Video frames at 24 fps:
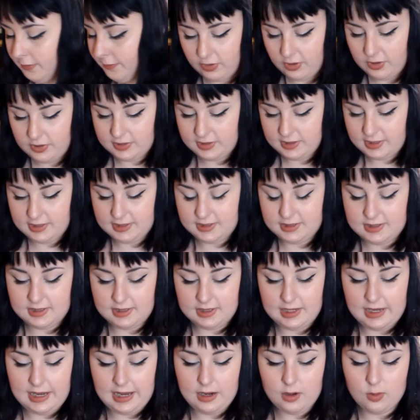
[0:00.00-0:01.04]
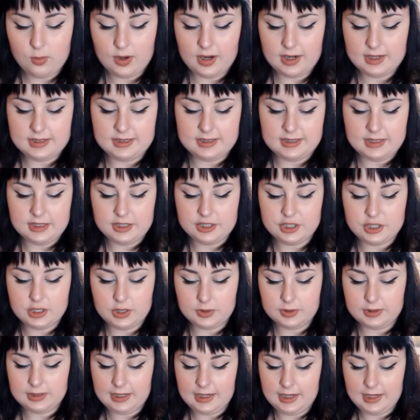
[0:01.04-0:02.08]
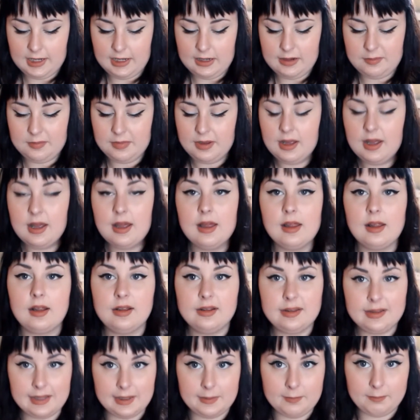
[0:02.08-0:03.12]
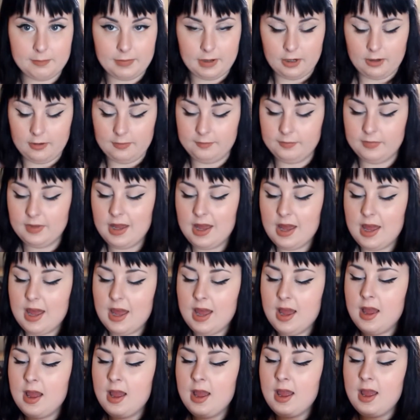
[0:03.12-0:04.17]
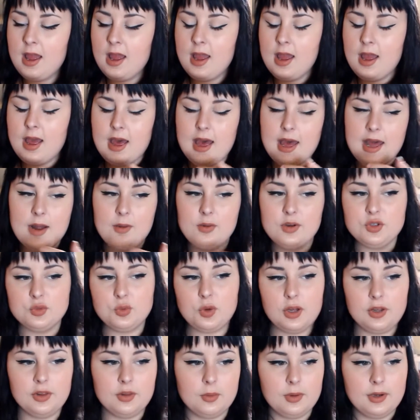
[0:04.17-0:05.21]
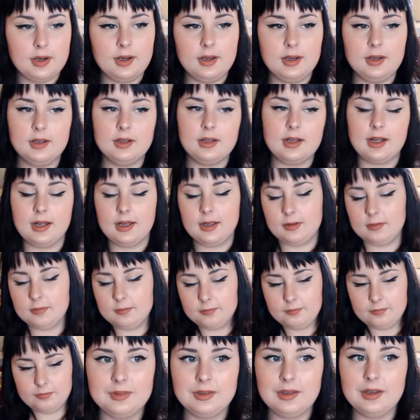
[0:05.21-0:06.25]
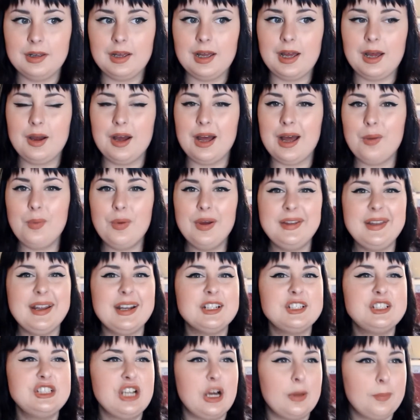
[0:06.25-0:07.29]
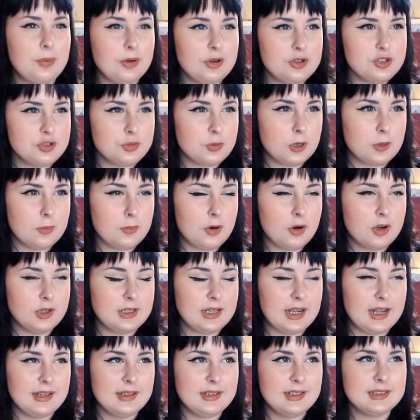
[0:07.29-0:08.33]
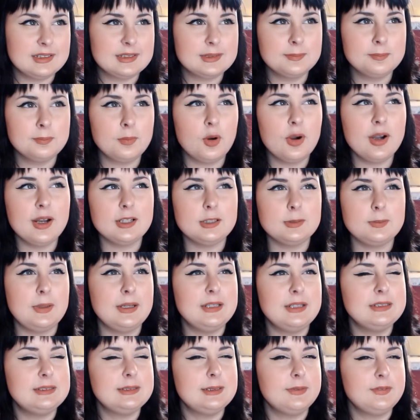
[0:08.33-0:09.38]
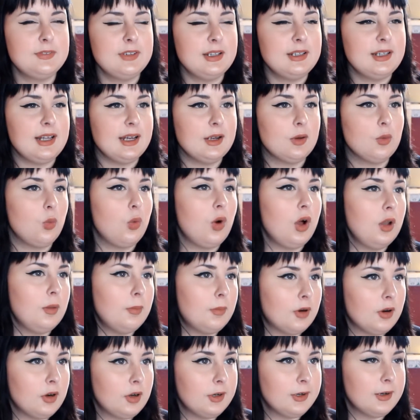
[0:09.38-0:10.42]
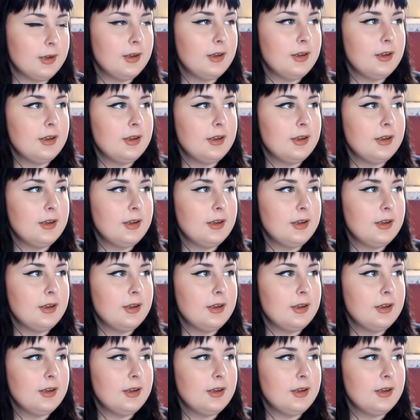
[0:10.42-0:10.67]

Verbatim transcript: First, it's the NYC Showtime Lip Balm. And I was wondering, like, I, I went at Shoppers Drug Mart and it's more expensive than like Walmart.